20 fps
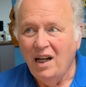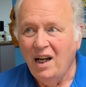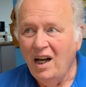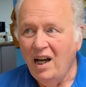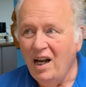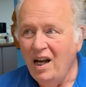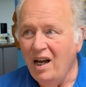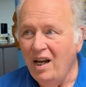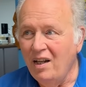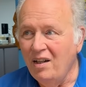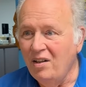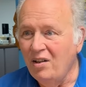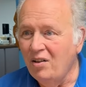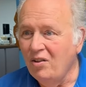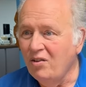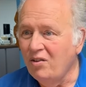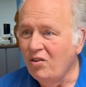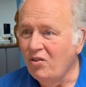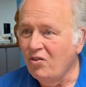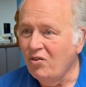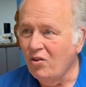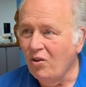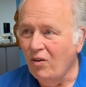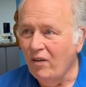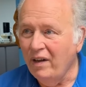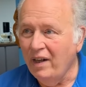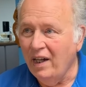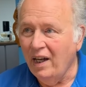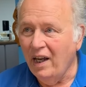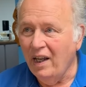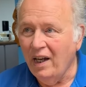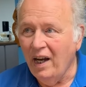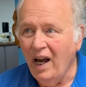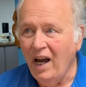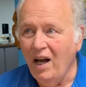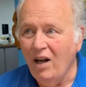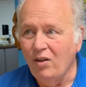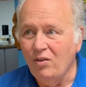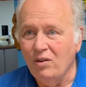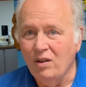and the story got out,